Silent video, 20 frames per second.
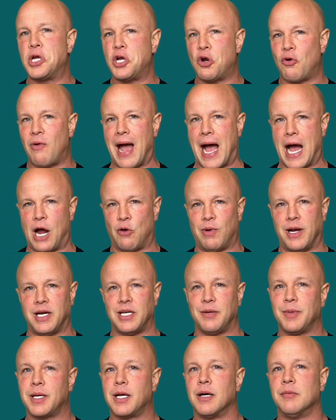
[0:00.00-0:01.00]
you're at, right,
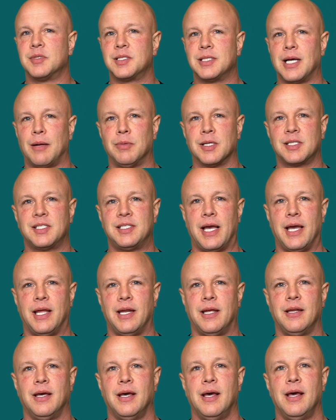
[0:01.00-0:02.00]
to become
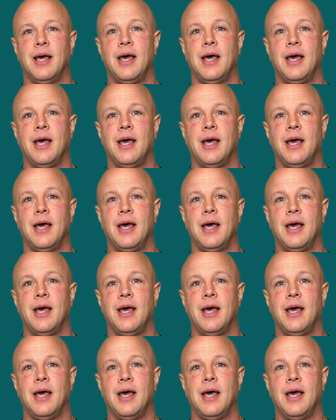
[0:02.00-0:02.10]
subluxated,